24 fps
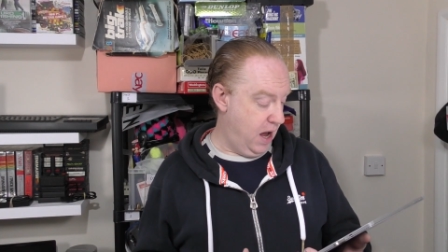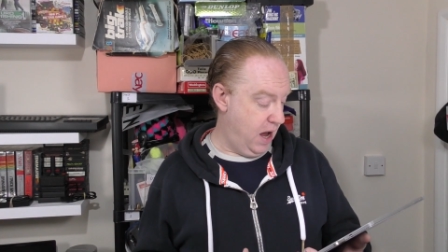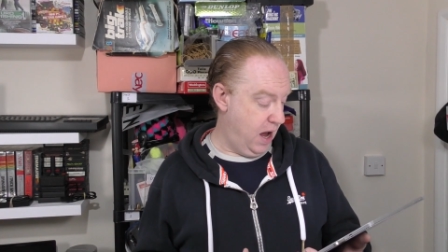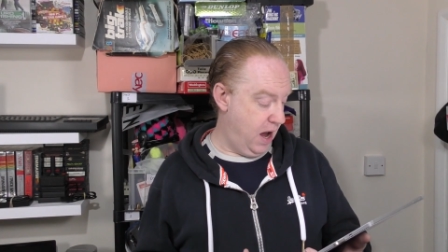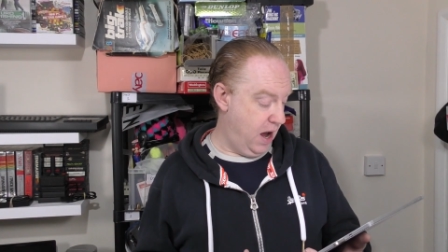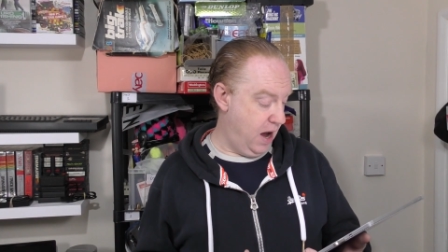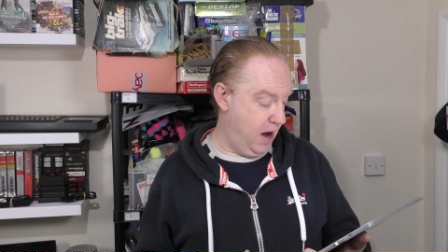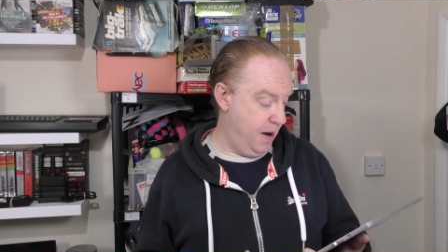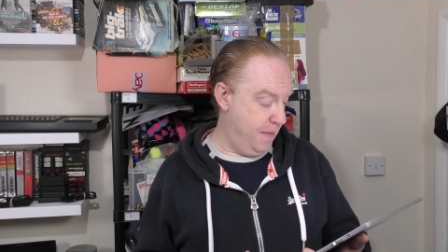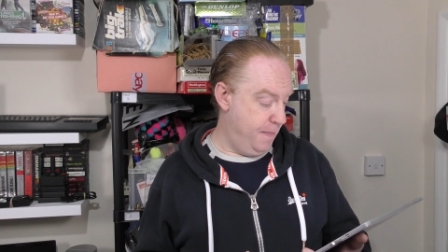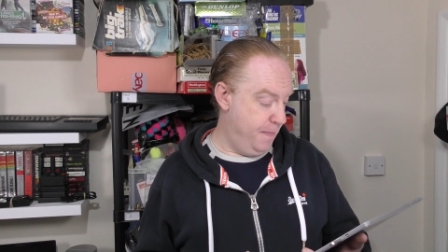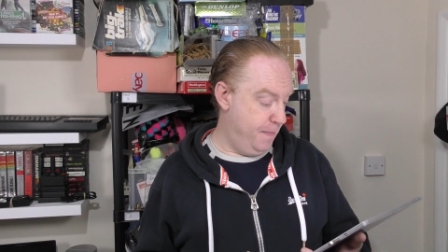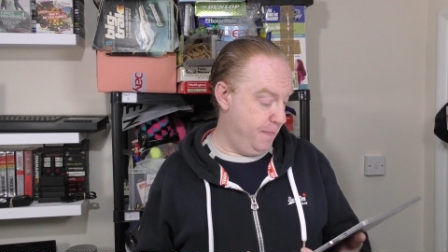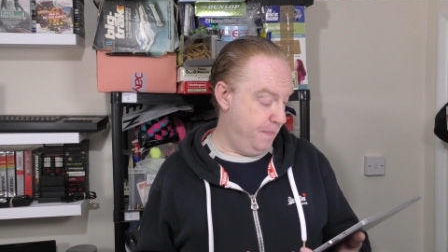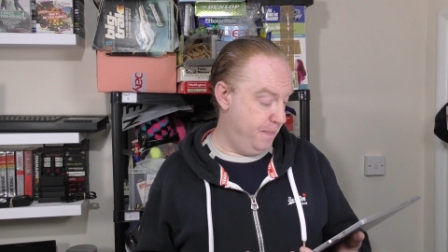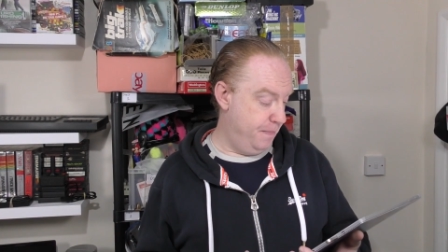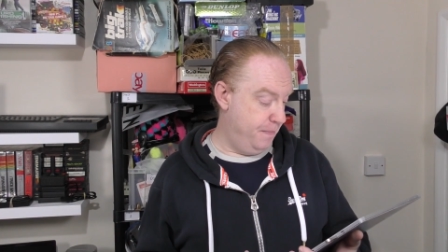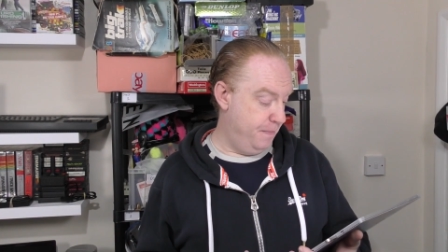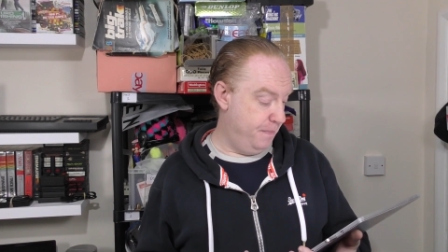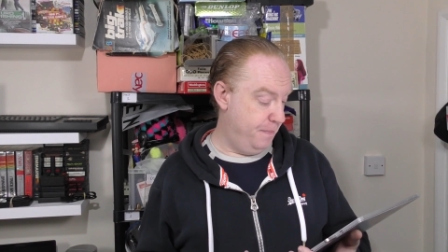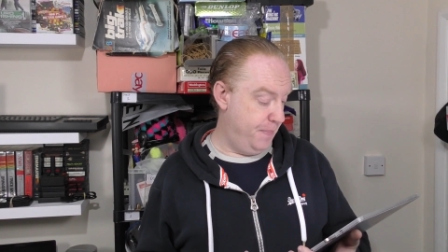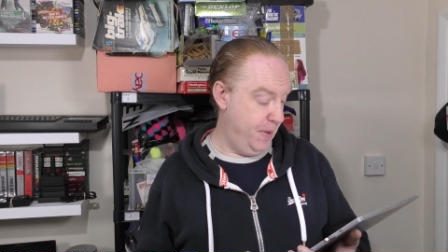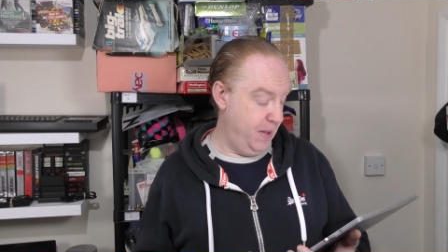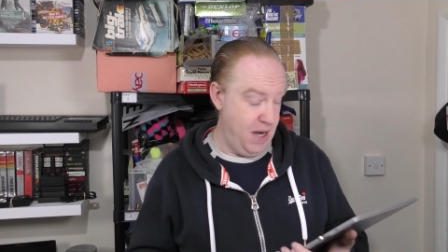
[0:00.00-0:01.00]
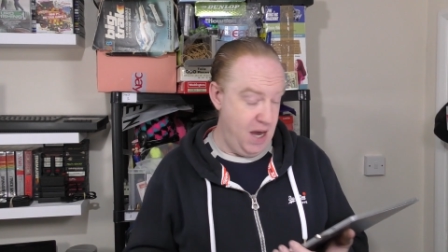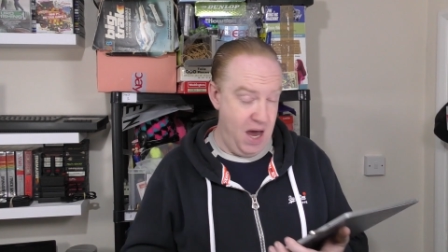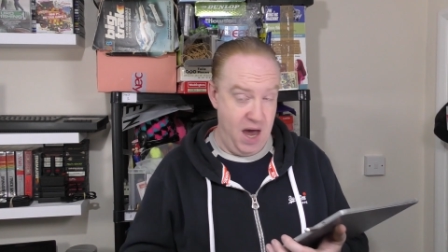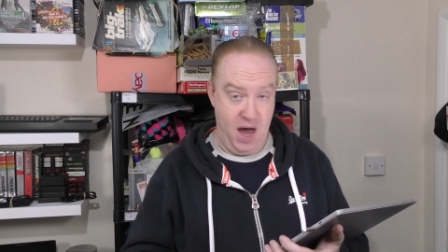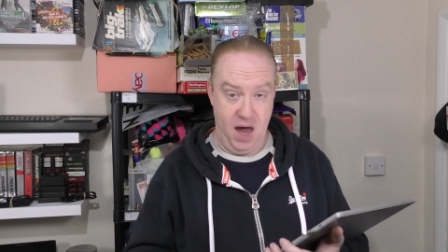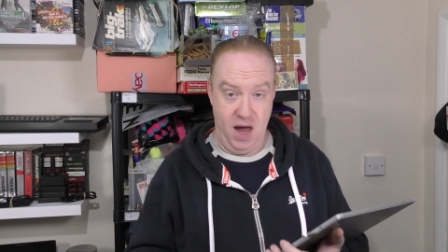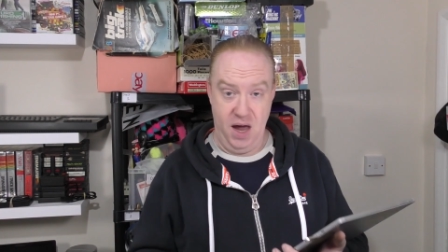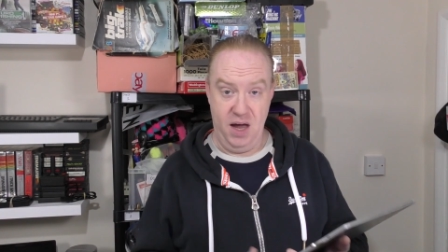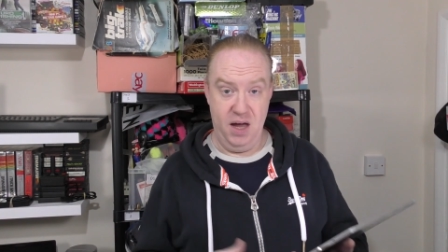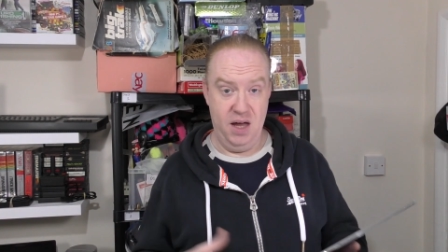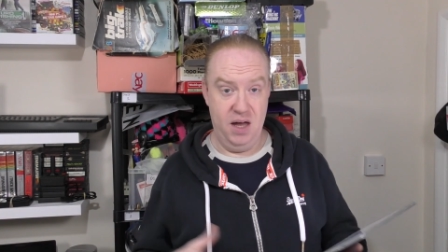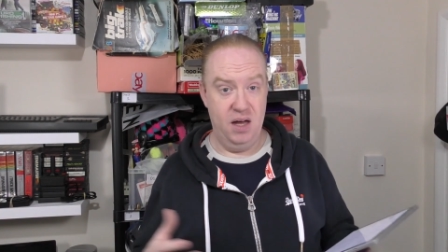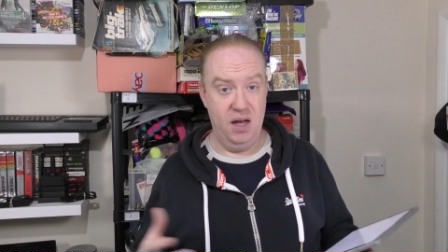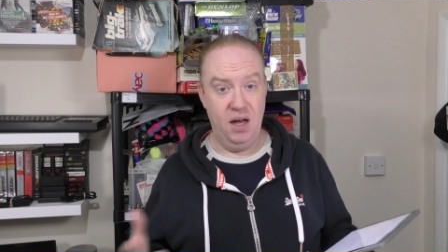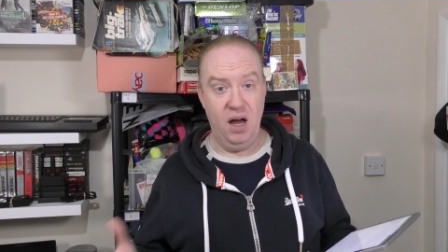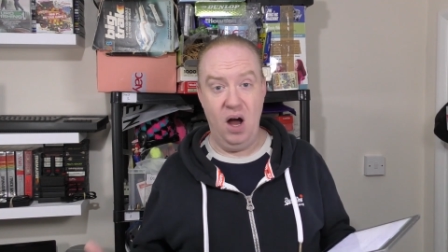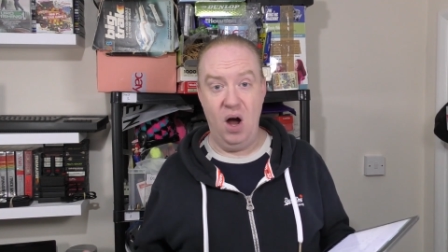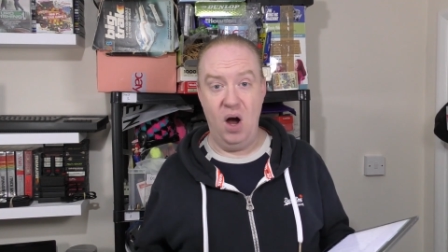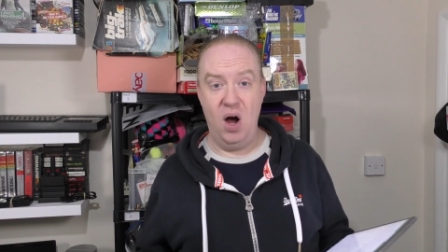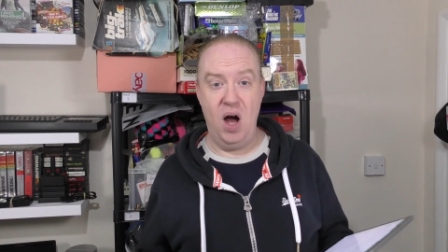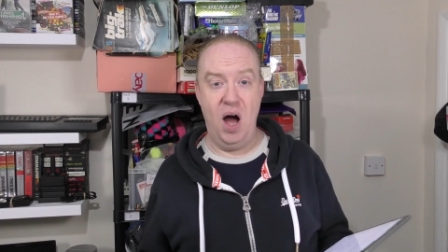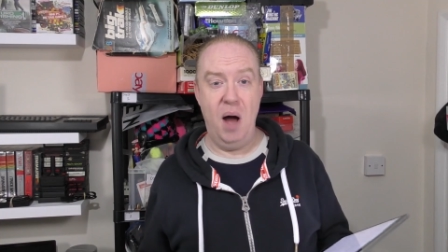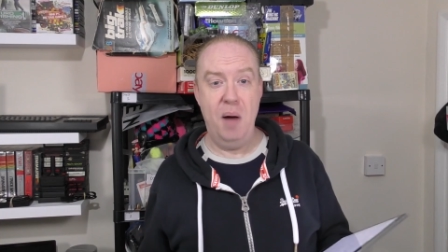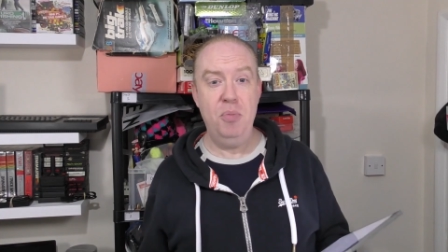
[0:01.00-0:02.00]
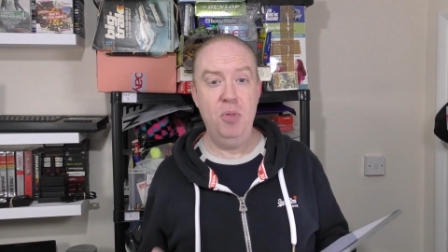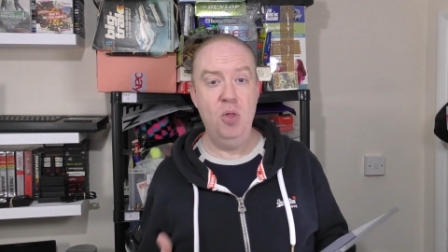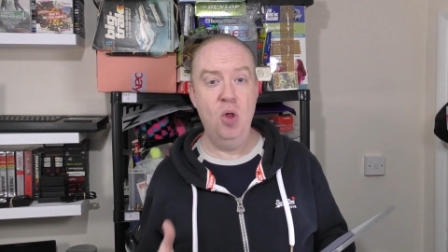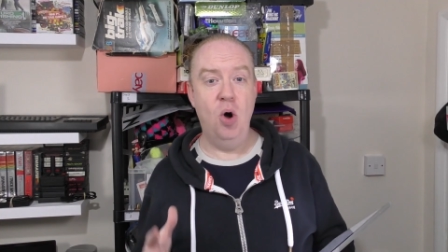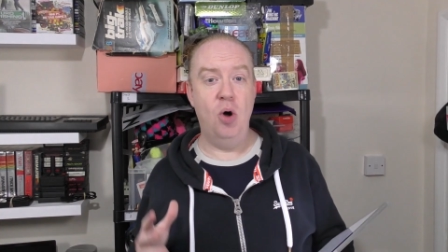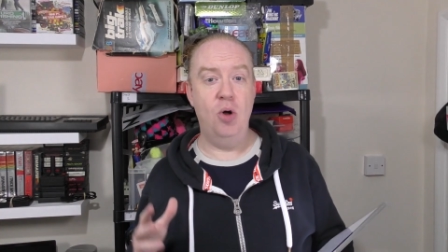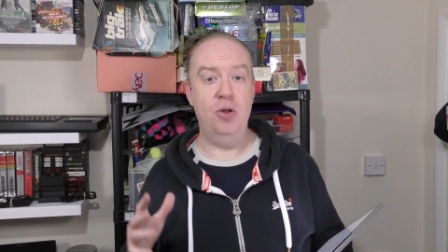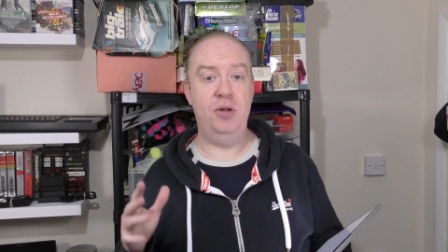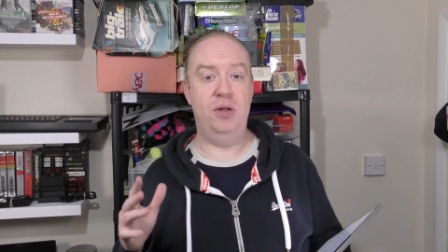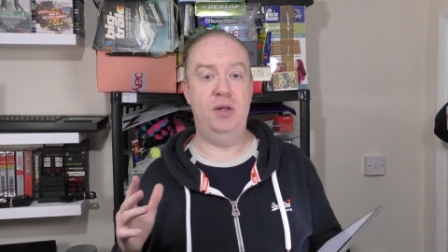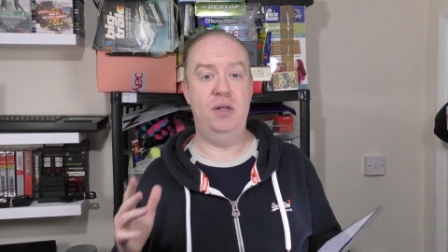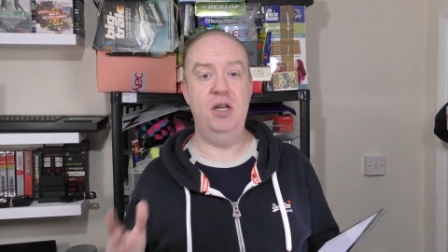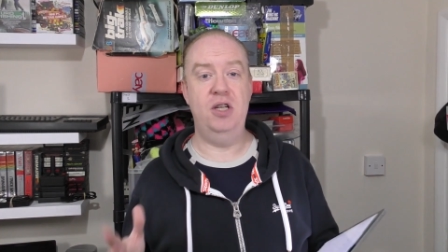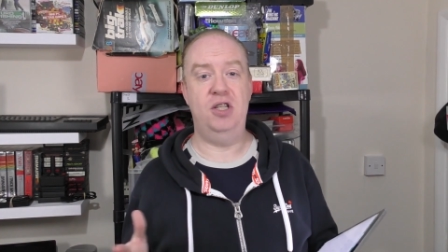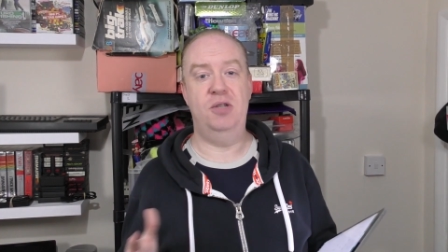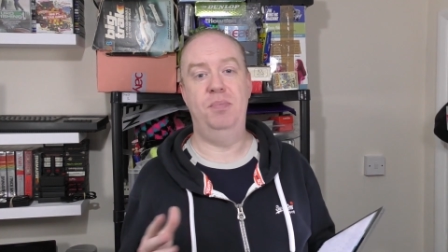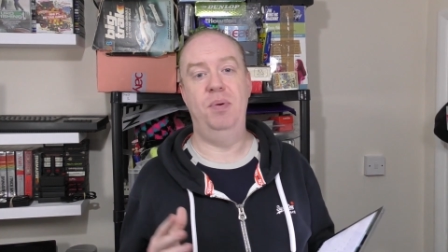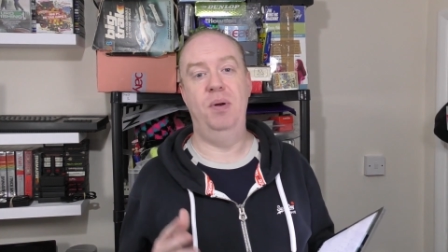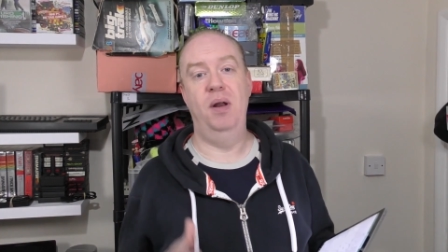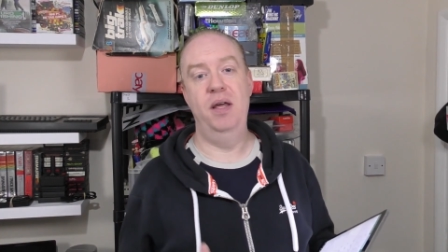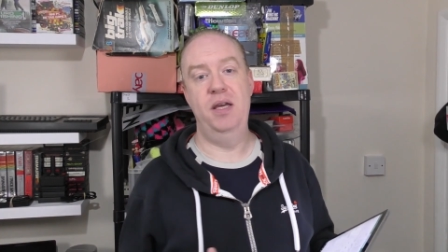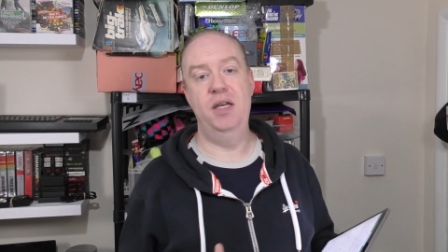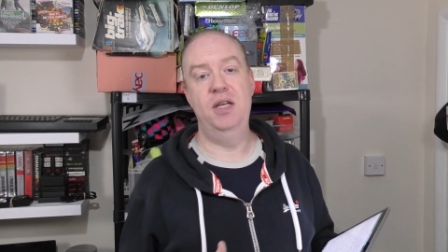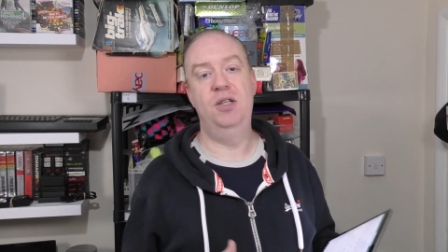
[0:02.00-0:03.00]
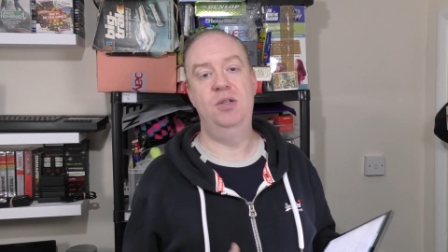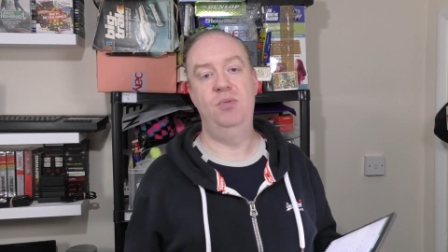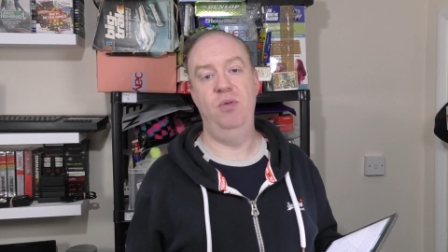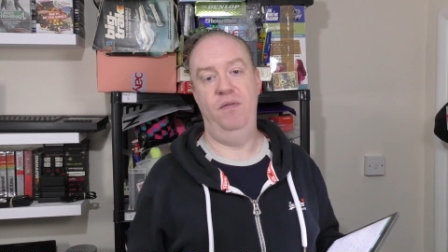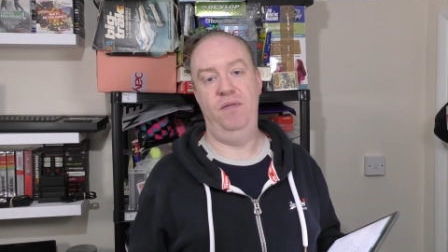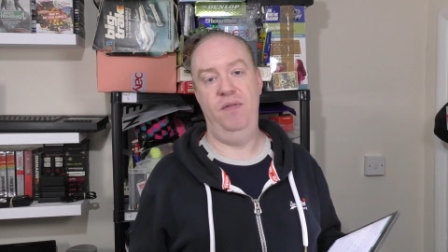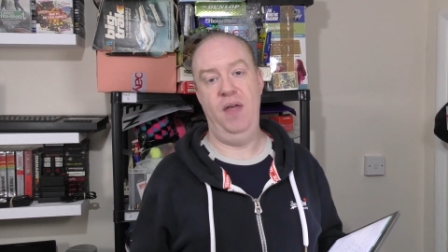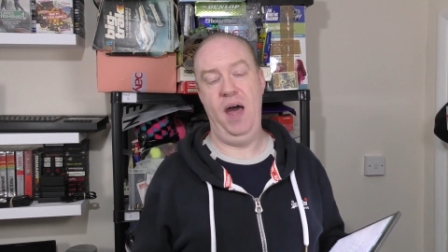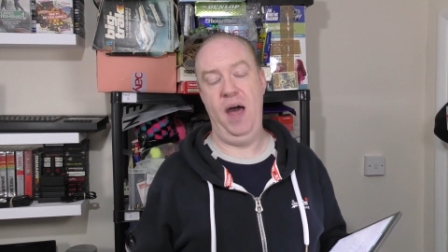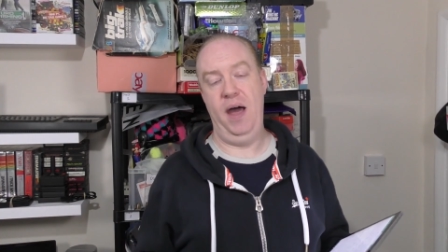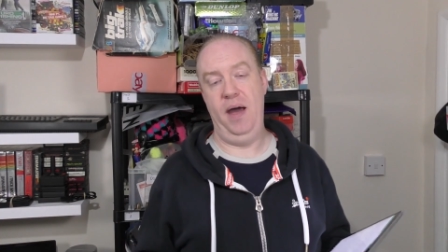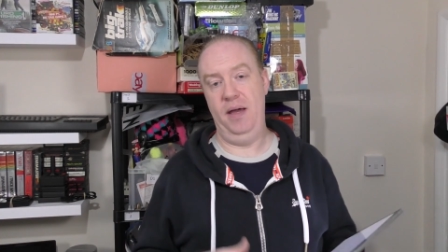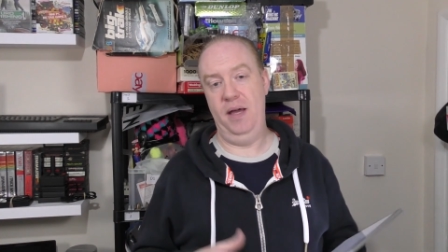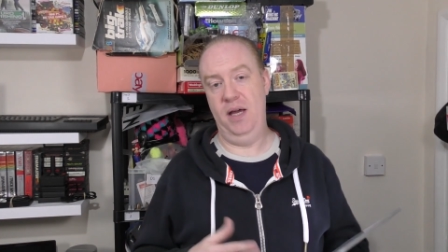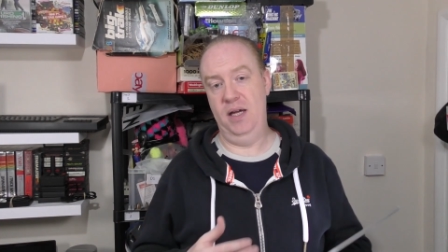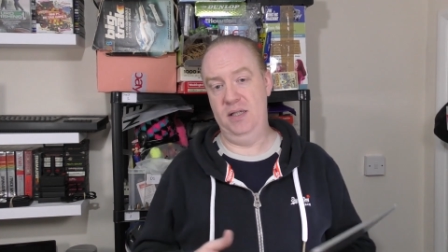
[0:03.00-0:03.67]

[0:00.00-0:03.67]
But yeah, I'm not displeased with that.